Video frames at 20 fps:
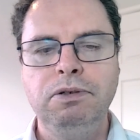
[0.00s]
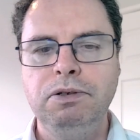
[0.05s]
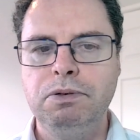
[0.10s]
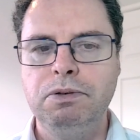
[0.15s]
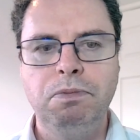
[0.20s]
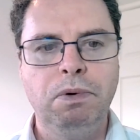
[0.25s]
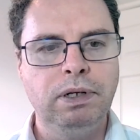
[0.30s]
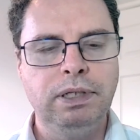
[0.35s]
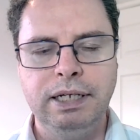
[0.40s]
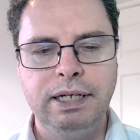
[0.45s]
what
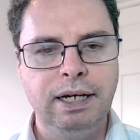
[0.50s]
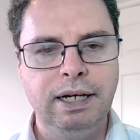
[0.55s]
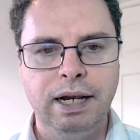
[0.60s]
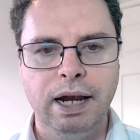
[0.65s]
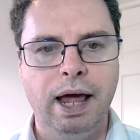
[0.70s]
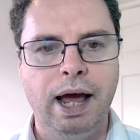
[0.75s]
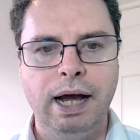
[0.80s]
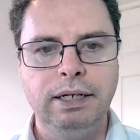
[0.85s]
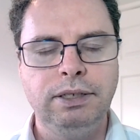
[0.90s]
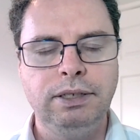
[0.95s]
they did
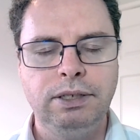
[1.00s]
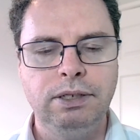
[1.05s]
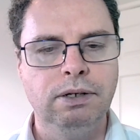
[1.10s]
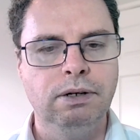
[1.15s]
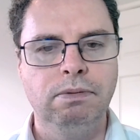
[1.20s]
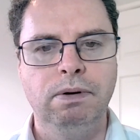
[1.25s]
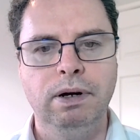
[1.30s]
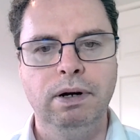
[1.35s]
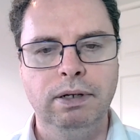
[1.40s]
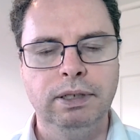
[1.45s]
last year,
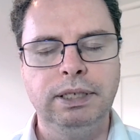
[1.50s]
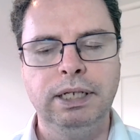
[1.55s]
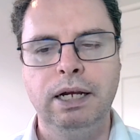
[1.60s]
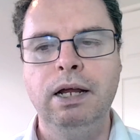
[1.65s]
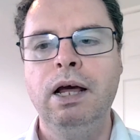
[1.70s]
where I said,